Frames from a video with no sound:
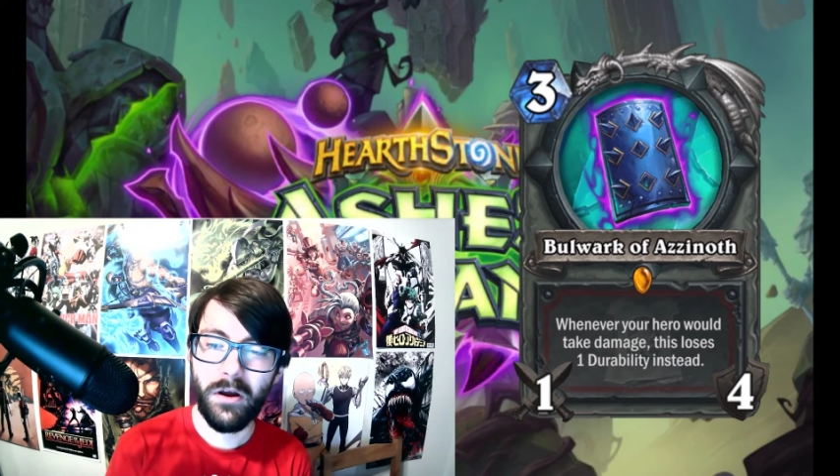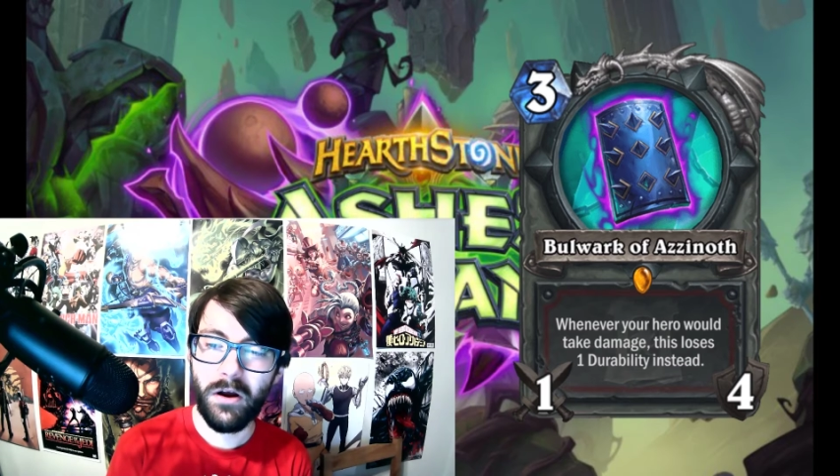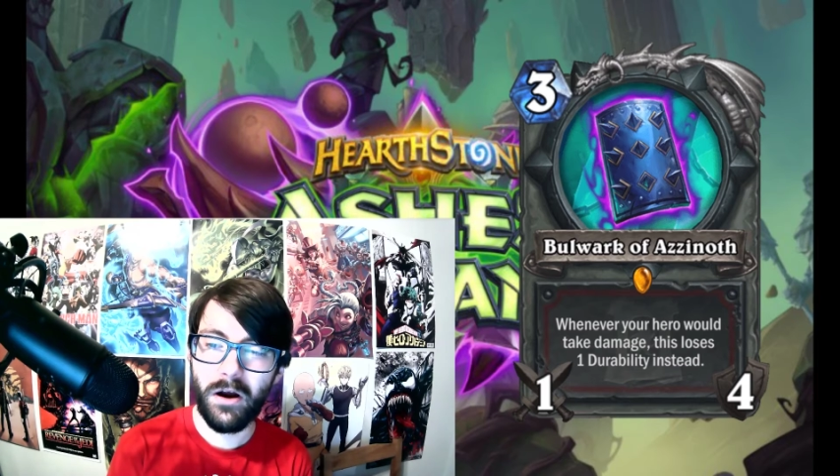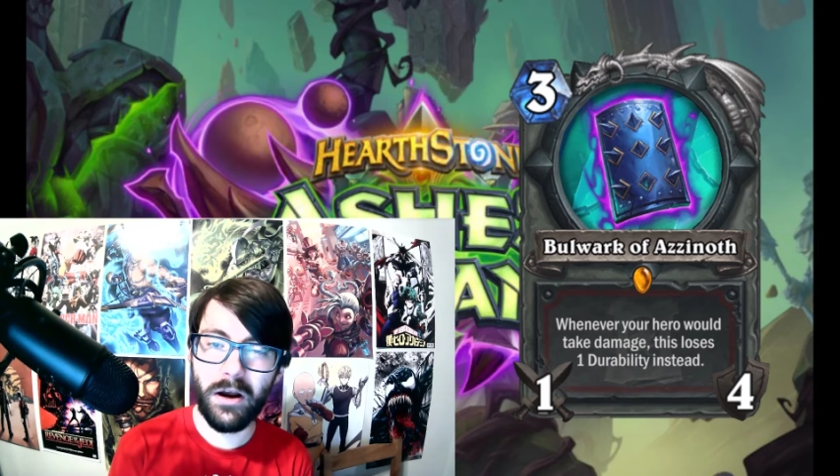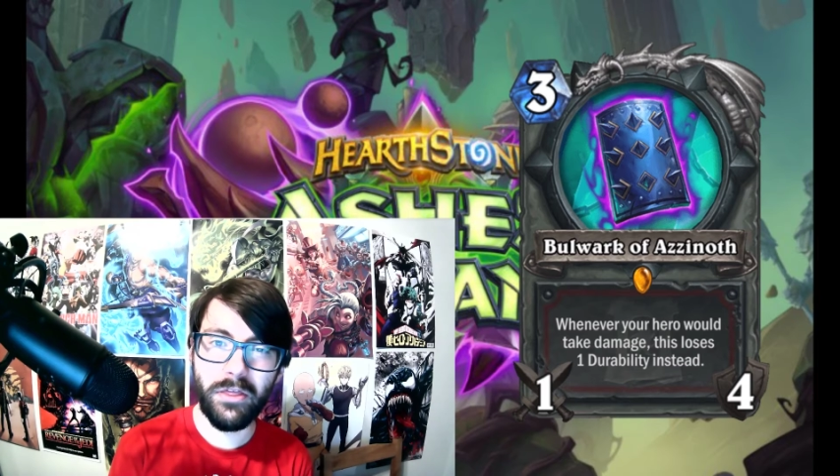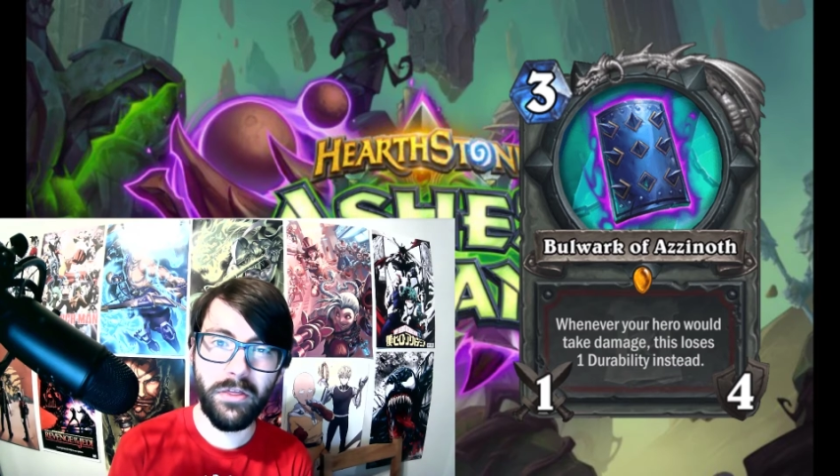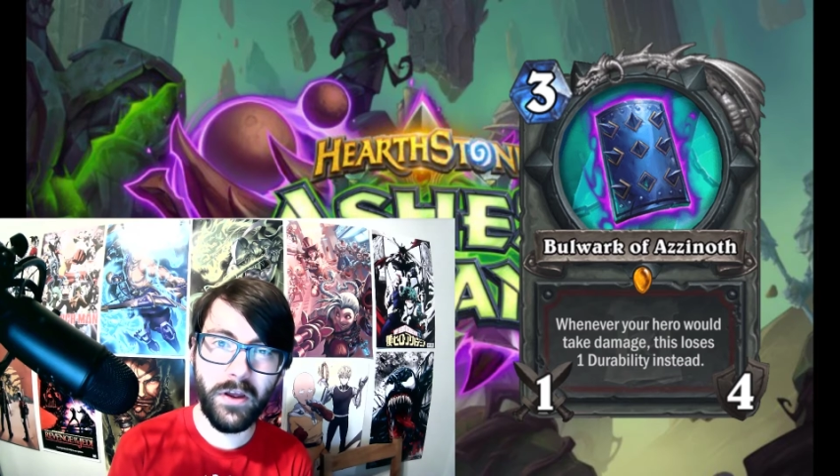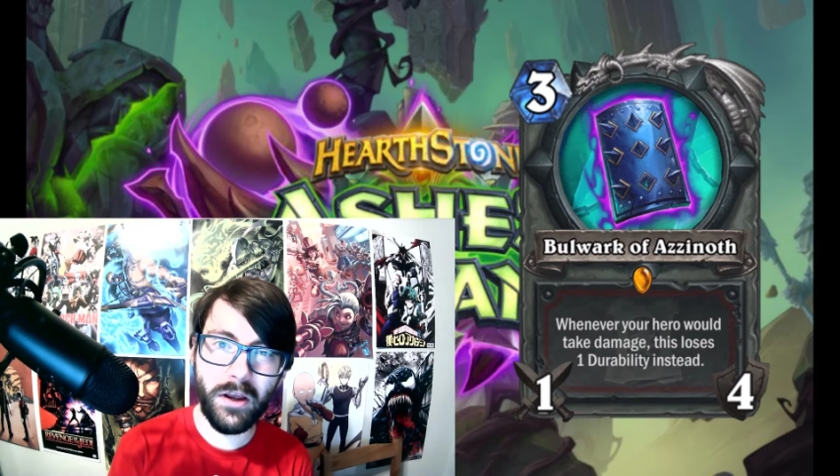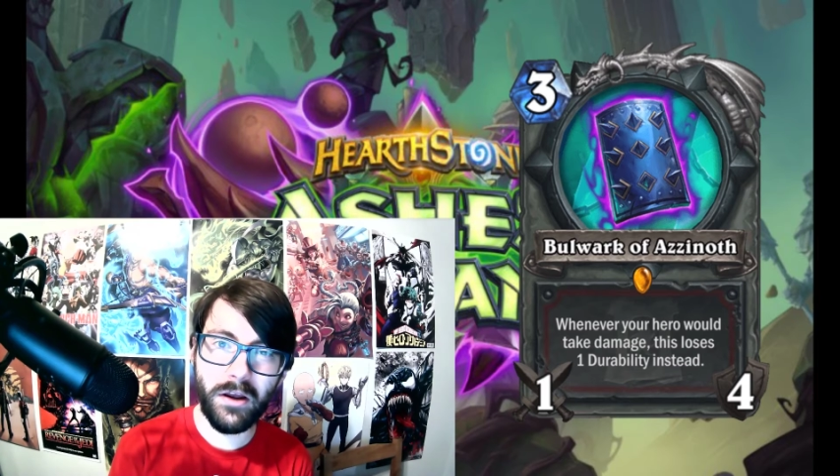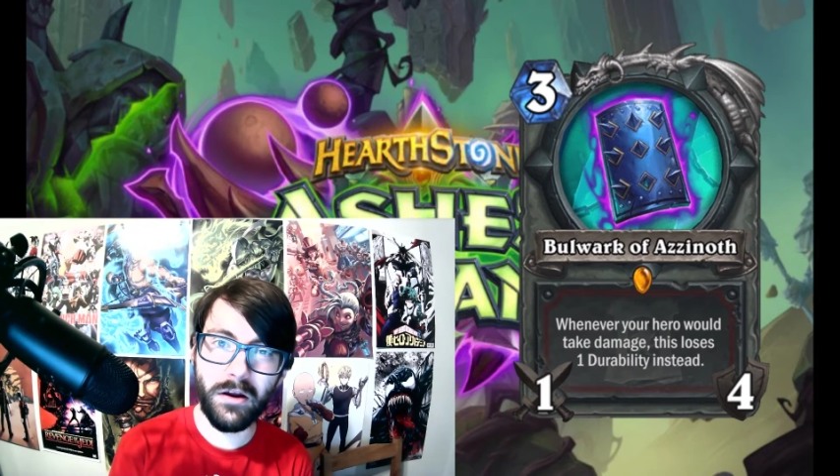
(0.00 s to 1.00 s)
I
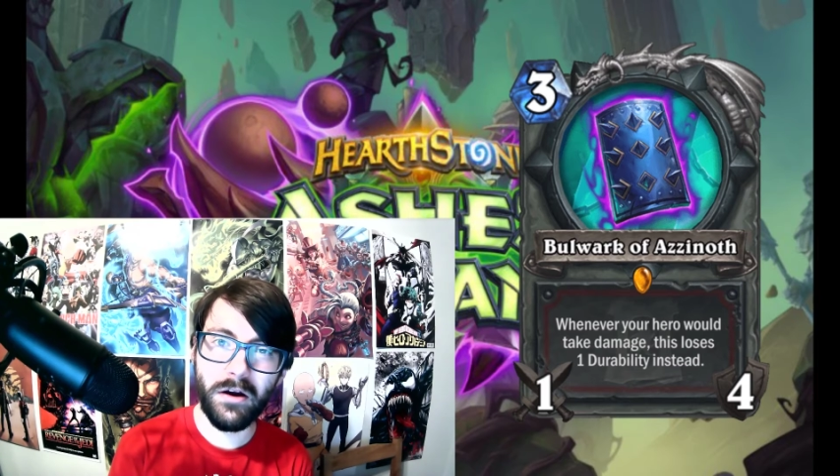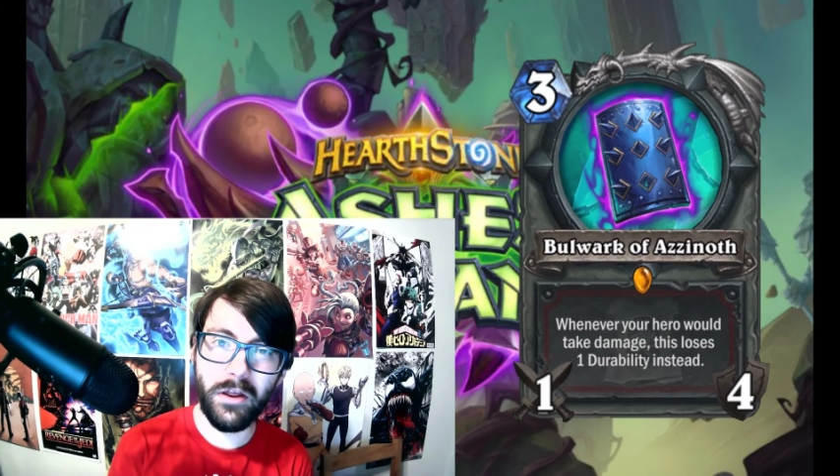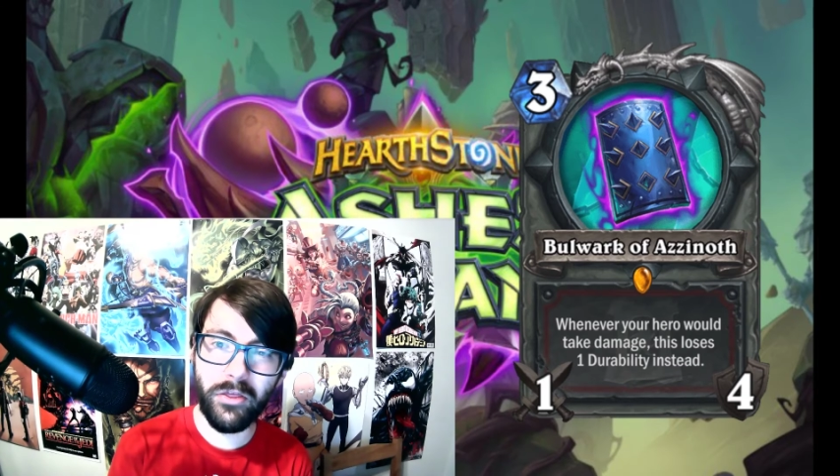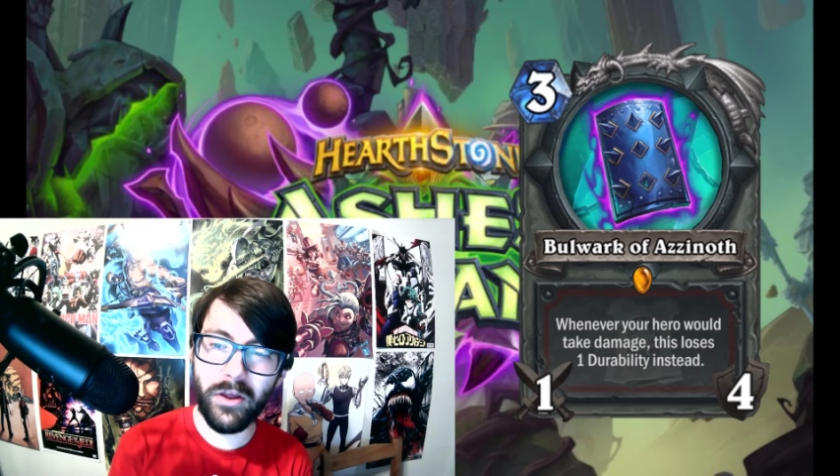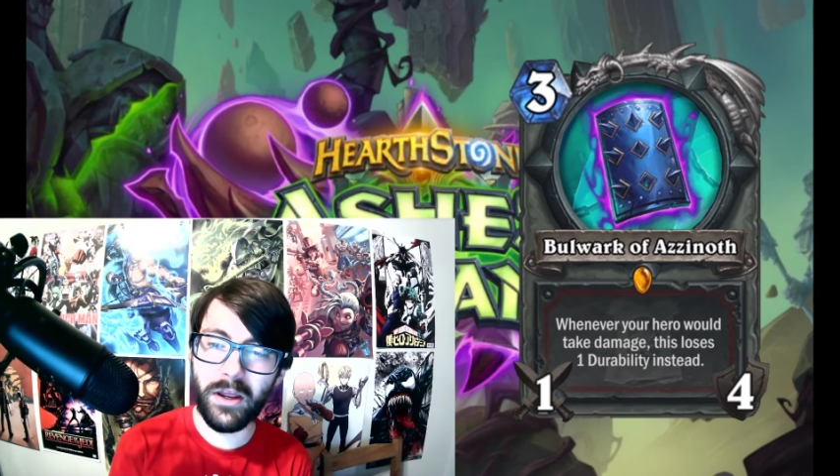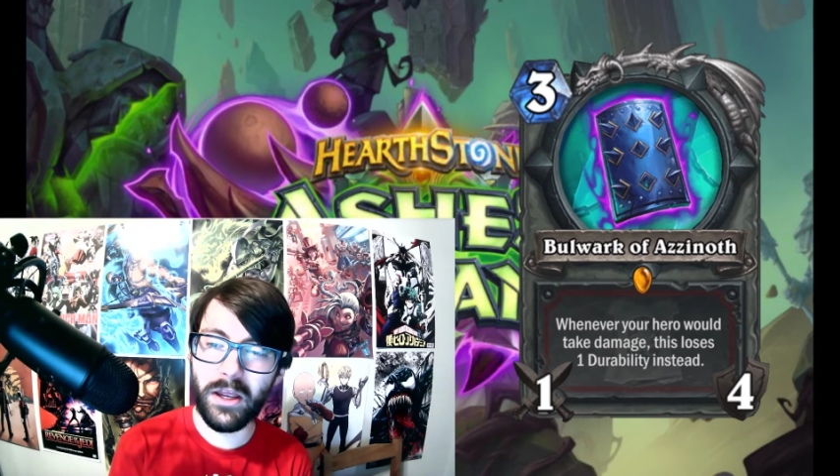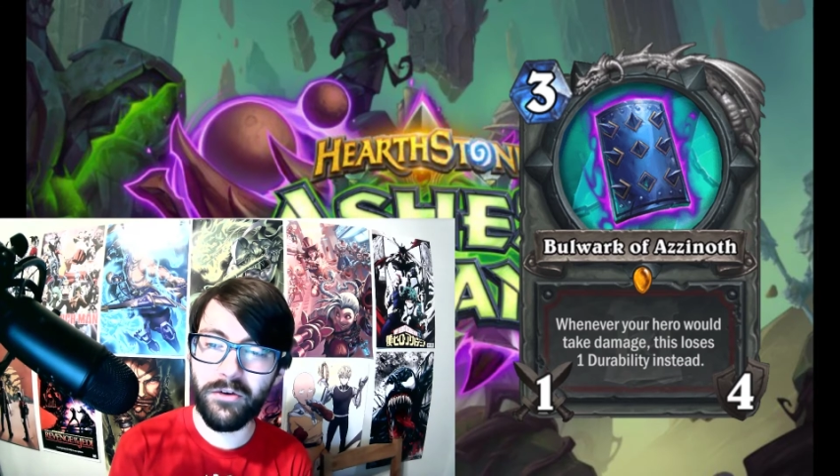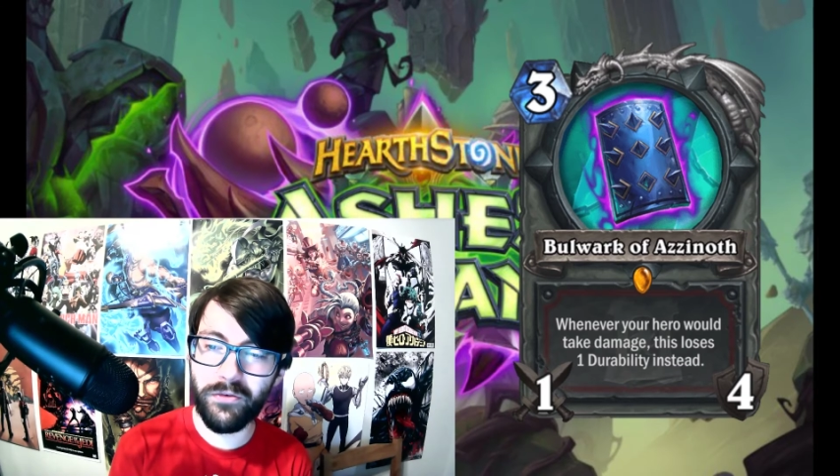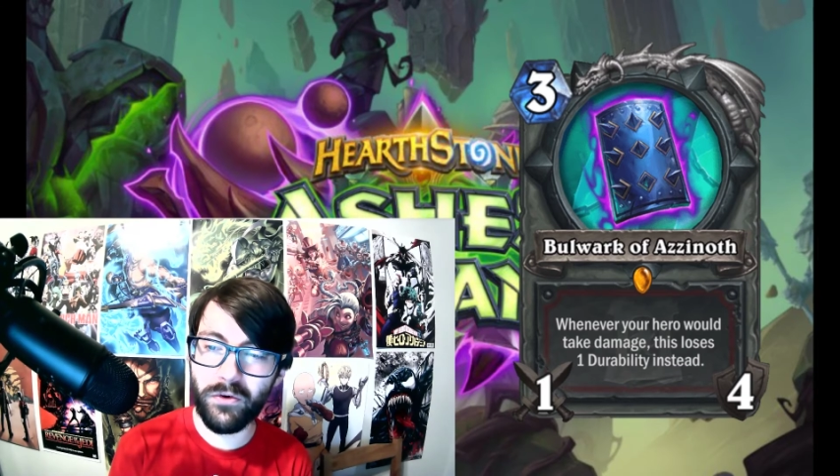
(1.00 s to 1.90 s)
think if